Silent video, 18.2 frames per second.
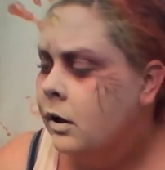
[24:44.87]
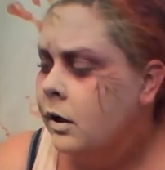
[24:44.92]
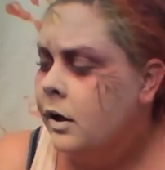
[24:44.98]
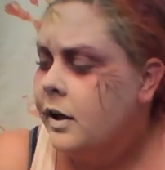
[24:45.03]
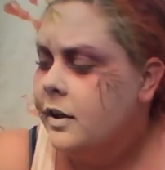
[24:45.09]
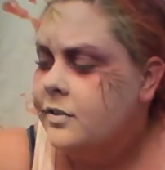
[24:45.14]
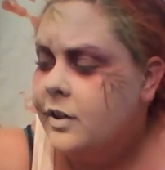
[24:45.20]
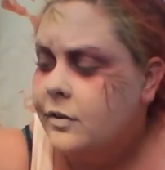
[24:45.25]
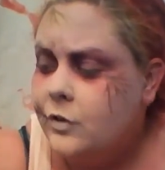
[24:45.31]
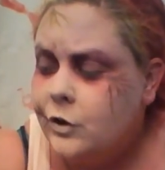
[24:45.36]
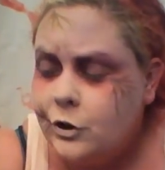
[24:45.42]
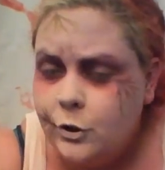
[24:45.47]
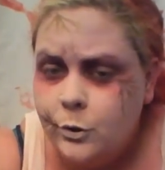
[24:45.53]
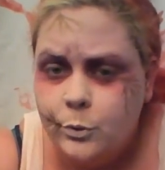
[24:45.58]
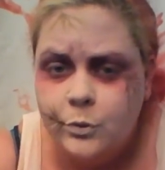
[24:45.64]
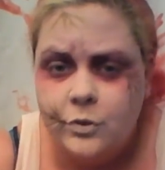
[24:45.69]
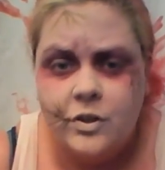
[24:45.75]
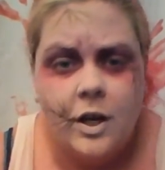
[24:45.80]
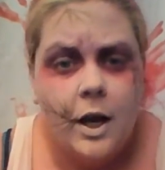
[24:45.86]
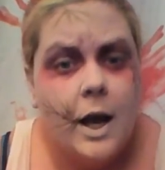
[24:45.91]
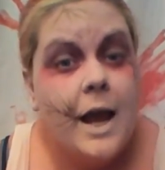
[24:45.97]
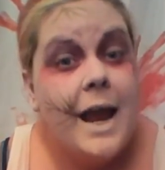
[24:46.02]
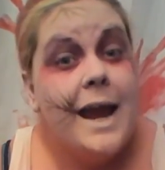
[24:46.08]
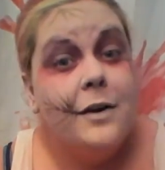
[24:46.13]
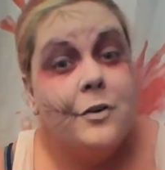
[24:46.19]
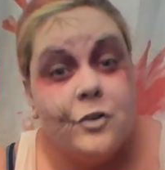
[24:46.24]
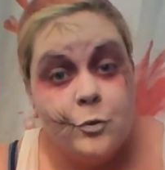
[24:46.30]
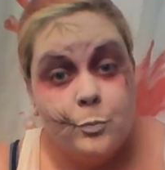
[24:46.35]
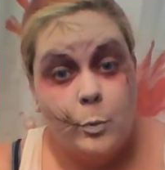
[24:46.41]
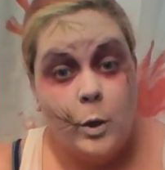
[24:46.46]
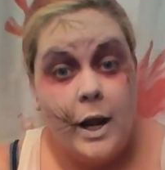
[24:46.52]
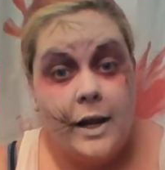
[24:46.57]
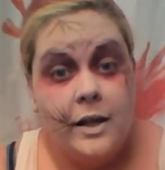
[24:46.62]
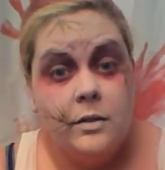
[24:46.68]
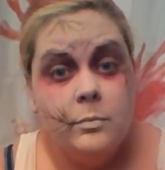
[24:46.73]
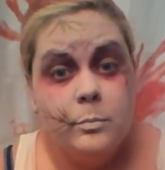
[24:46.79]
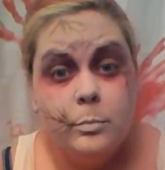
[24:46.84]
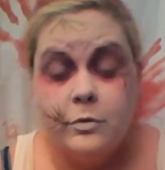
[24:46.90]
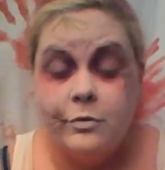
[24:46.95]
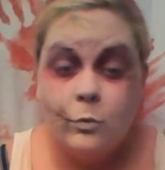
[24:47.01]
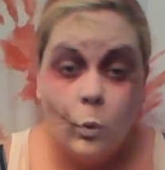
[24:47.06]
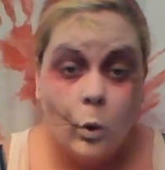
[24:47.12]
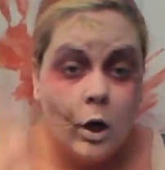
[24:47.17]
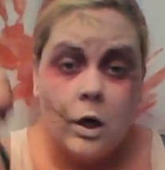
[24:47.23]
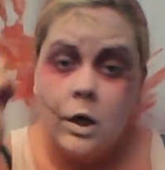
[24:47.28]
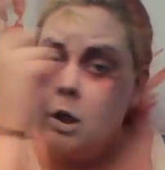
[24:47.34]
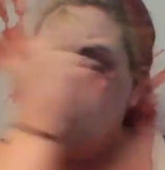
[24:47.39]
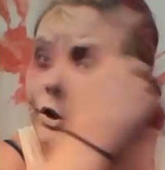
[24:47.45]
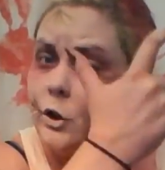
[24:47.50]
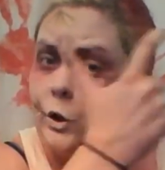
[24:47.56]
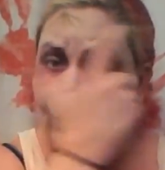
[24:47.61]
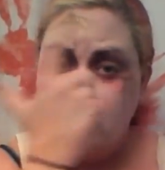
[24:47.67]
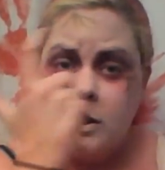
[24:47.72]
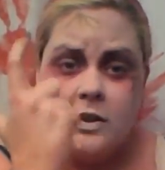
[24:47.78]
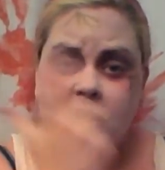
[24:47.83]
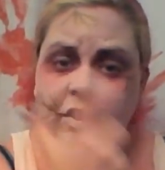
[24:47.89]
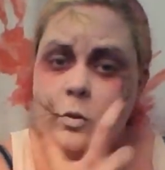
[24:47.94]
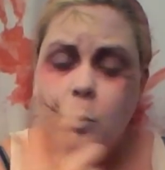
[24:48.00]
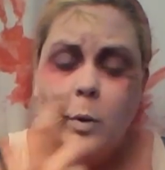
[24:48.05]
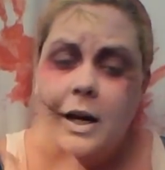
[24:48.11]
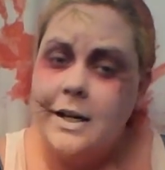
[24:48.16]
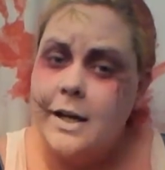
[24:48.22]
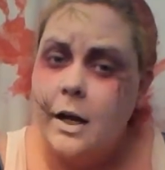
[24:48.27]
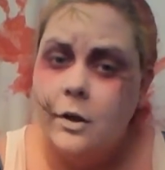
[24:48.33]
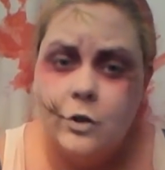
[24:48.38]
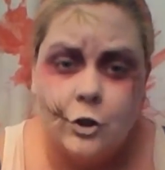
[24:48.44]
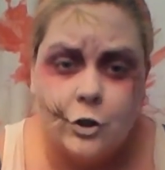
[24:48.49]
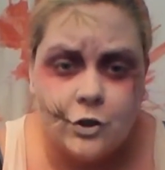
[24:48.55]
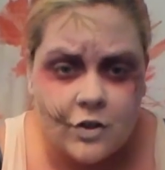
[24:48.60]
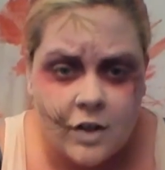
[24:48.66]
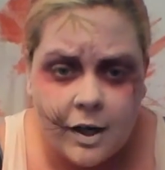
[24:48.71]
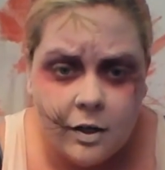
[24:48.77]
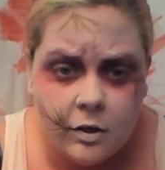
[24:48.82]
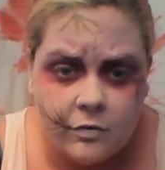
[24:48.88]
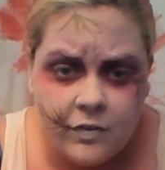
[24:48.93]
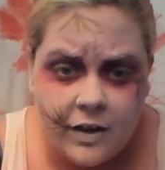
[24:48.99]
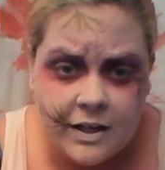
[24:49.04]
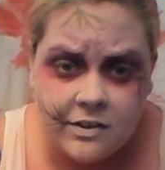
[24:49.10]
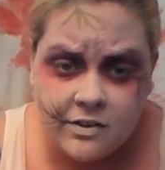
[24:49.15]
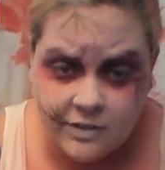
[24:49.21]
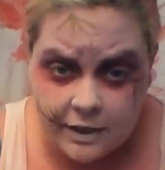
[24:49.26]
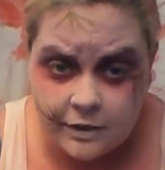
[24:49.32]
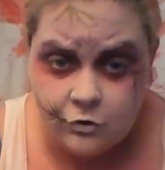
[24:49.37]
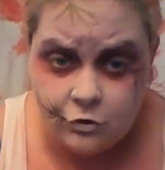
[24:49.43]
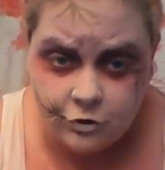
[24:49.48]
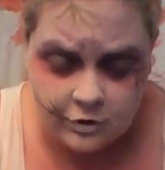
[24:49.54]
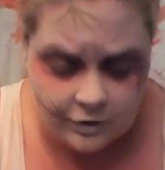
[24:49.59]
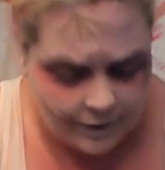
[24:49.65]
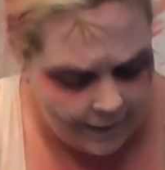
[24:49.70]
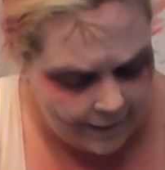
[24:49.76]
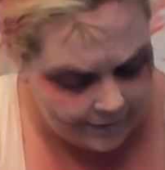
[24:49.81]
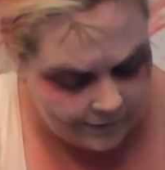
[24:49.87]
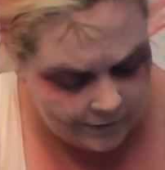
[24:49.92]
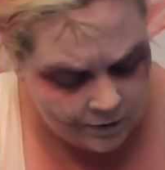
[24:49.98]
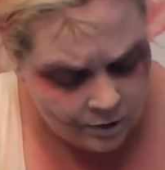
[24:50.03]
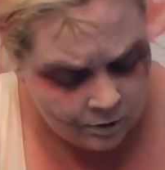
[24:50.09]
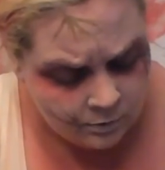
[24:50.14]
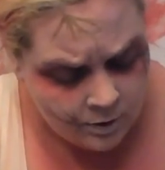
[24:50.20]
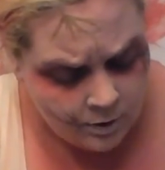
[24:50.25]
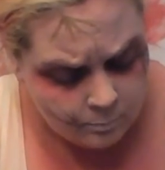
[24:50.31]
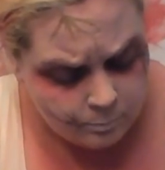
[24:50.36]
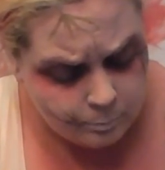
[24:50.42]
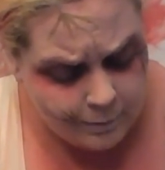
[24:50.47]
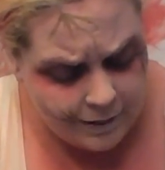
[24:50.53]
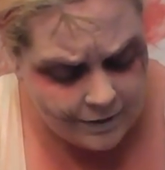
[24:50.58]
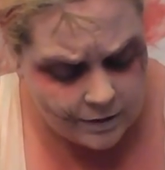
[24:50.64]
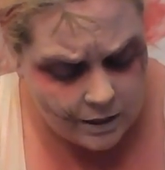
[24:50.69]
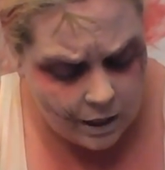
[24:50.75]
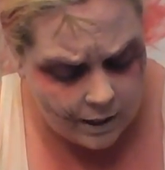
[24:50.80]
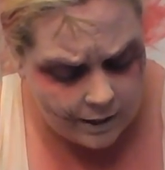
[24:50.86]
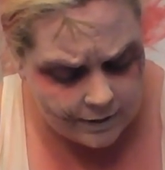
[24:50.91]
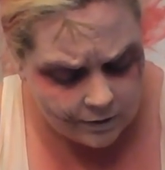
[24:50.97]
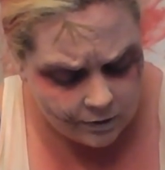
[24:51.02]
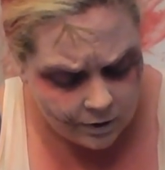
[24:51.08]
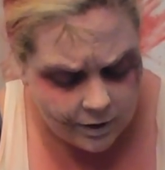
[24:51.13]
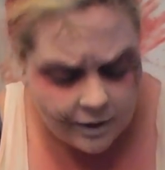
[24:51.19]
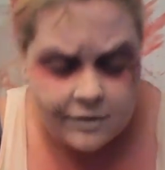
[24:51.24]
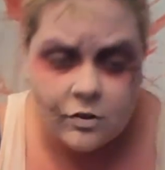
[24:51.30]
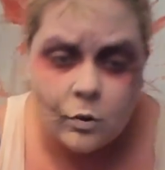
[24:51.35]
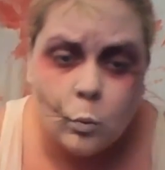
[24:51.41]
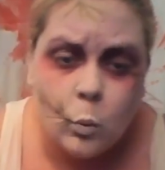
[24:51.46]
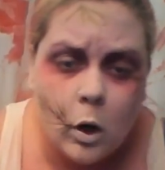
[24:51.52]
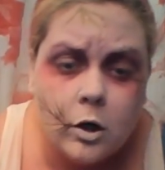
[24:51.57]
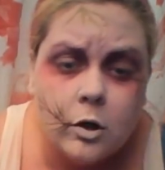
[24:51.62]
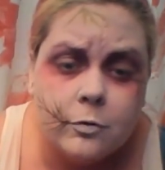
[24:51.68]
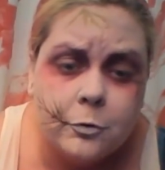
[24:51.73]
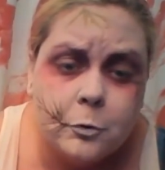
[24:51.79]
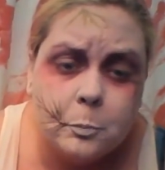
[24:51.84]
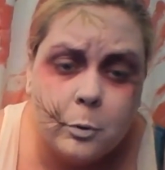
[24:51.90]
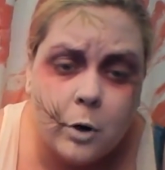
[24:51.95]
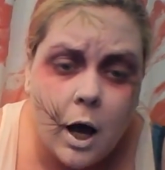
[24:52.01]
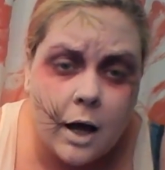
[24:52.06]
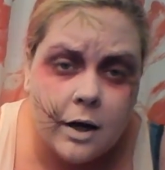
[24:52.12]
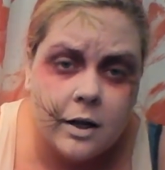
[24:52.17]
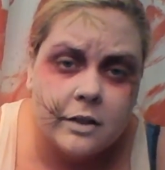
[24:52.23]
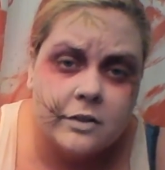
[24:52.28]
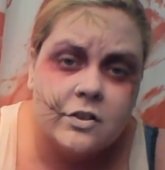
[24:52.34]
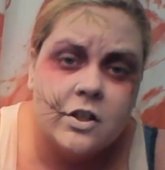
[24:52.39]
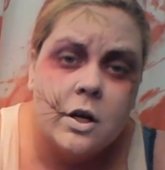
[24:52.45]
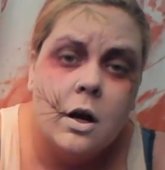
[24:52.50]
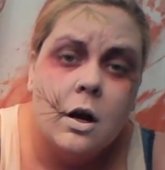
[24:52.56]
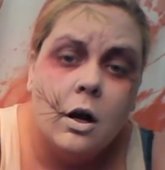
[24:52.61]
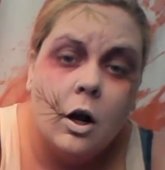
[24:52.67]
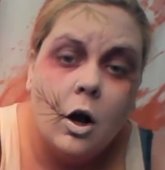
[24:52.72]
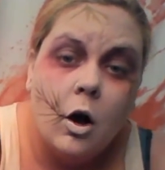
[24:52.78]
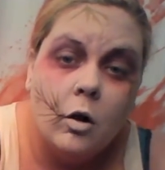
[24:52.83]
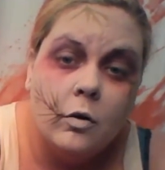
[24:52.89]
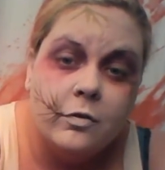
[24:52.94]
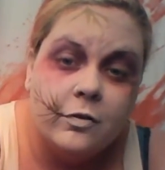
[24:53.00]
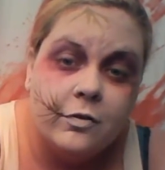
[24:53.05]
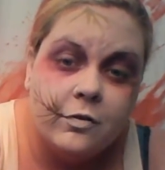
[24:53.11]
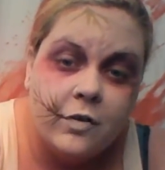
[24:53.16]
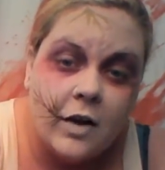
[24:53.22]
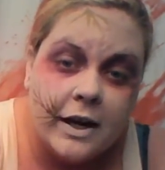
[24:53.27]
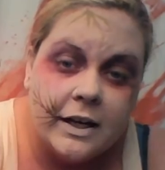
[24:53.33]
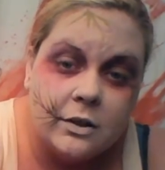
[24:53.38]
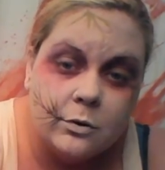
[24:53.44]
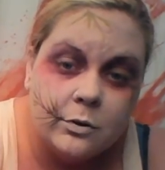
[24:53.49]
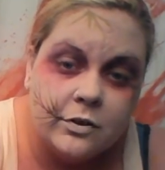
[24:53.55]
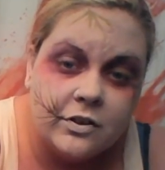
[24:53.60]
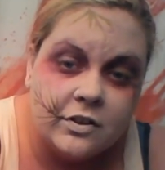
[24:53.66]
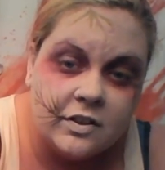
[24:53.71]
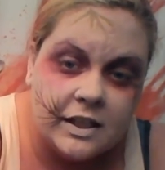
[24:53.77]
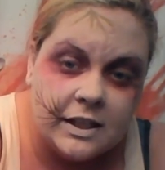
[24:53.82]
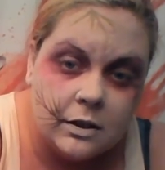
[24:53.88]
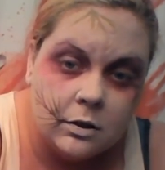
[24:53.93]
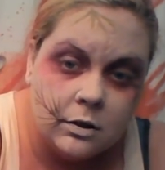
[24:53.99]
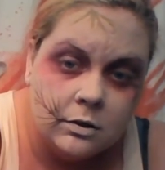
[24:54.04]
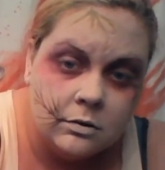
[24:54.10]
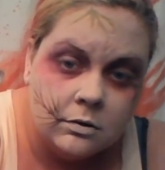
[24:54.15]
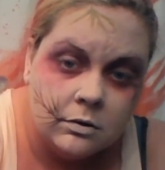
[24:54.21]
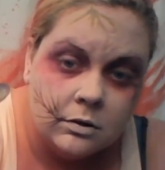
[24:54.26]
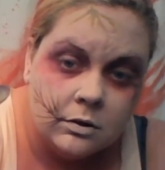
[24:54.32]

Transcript: has ever used hairspray before, you can spray down your entire face and shellac it. Ben Nye has a wonderful product called Final Seal.